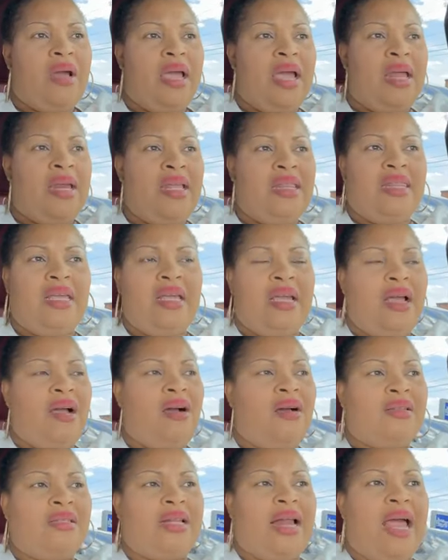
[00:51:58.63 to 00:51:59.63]
But anything
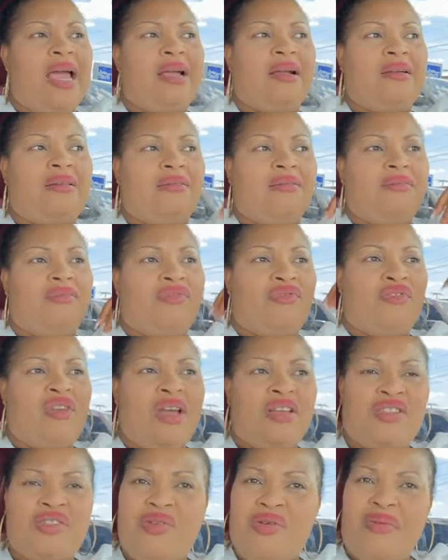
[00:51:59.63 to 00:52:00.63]
else like
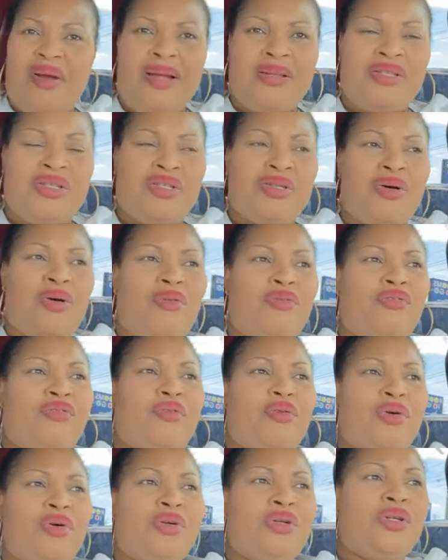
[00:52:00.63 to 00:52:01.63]
restaurant soul
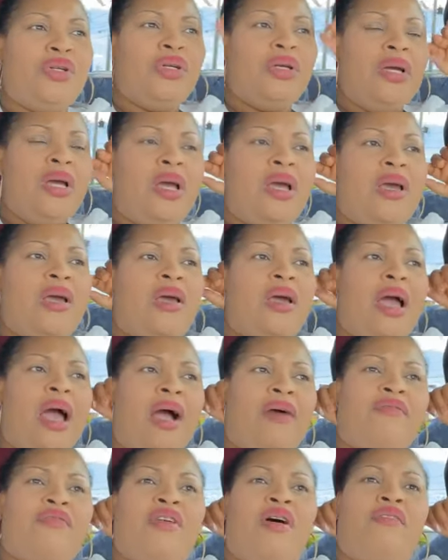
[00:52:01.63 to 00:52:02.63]
food,
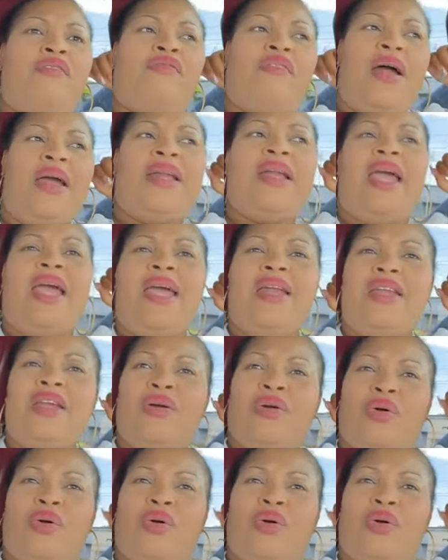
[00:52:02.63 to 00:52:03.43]
I've not find